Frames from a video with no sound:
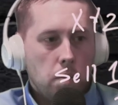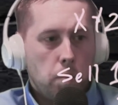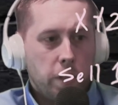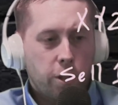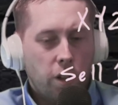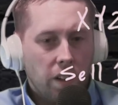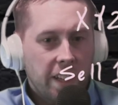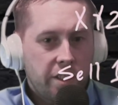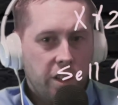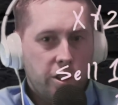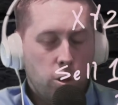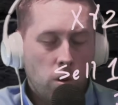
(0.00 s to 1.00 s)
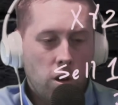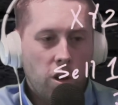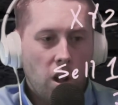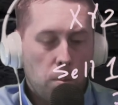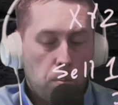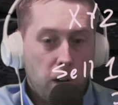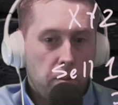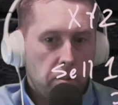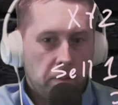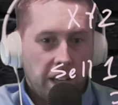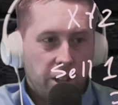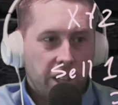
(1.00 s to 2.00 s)
But you collected a $200
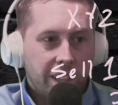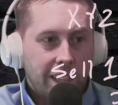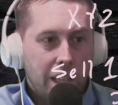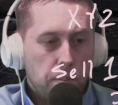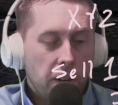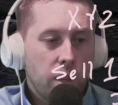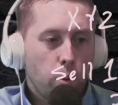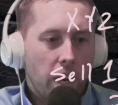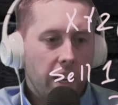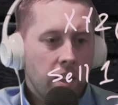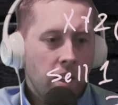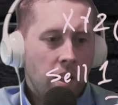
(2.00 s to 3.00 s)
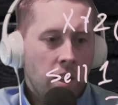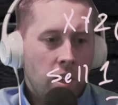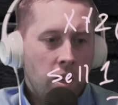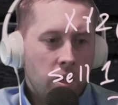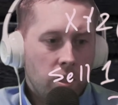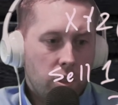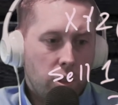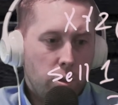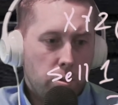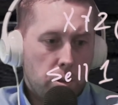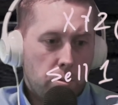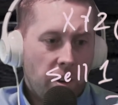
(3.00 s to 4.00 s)
premium that you get to keep anyway, so
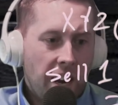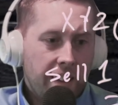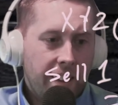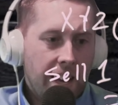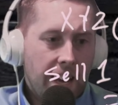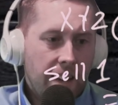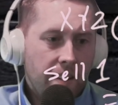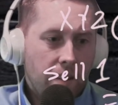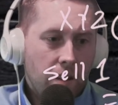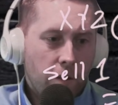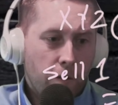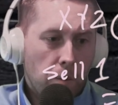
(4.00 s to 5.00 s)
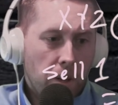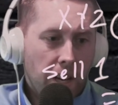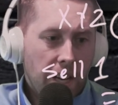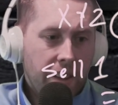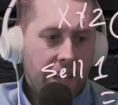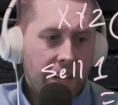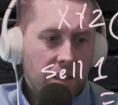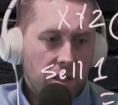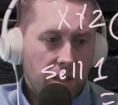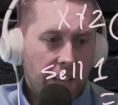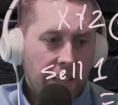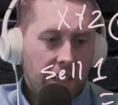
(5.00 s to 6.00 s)
you'd subtract that from the
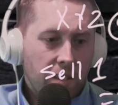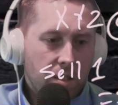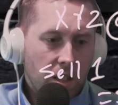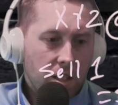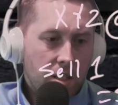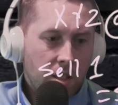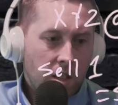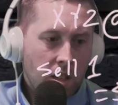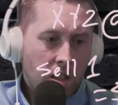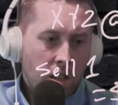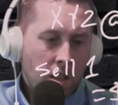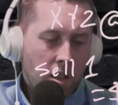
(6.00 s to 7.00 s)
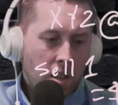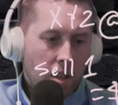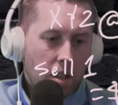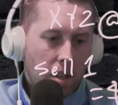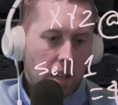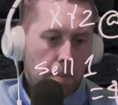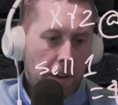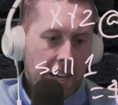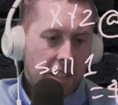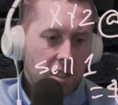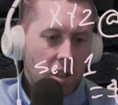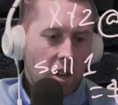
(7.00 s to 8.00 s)
$9,000. That gives us a
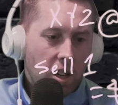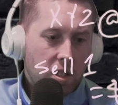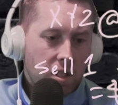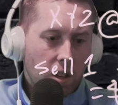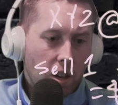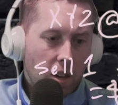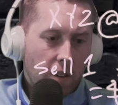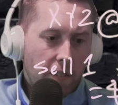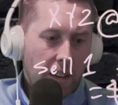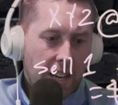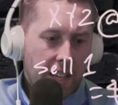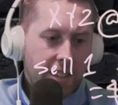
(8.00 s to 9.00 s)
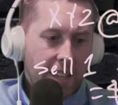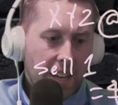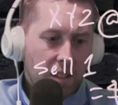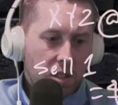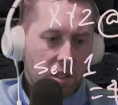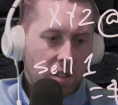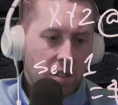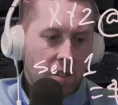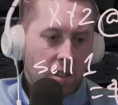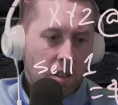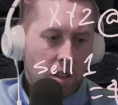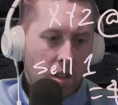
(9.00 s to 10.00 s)
max loss of
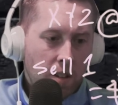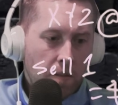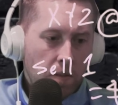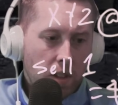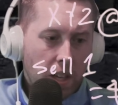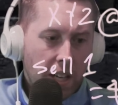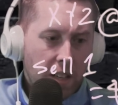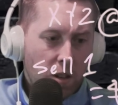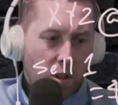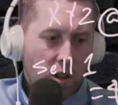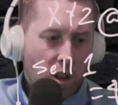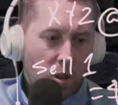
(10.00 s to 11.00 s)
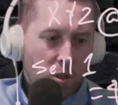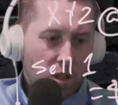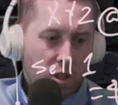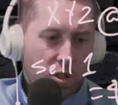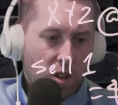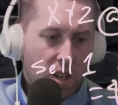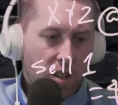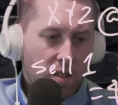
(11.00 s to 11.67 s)
$8,800 on the trade.